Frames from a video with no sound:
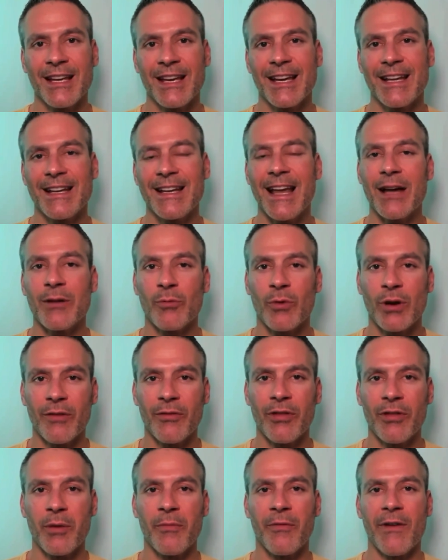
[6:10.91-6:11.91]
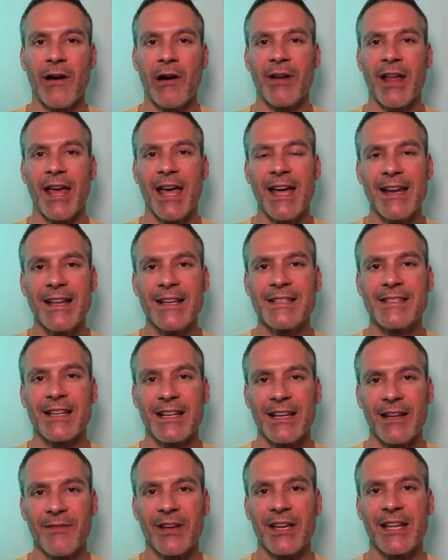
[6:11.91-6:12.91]
and not one of them found any
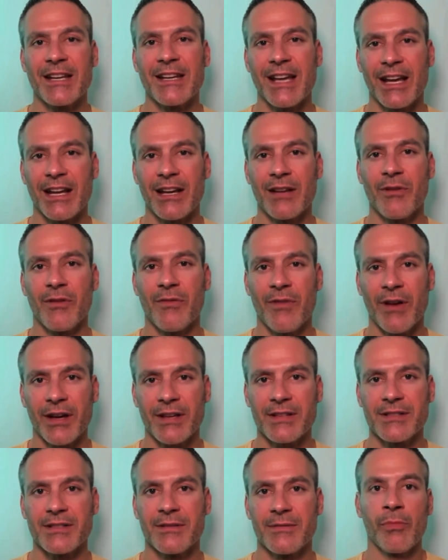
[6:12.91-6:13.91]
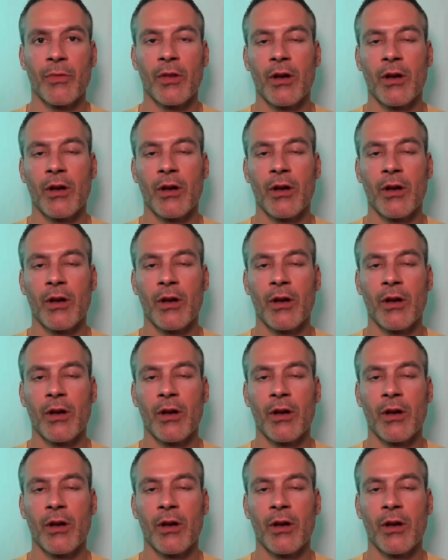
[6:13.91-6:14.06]
significant negative effects.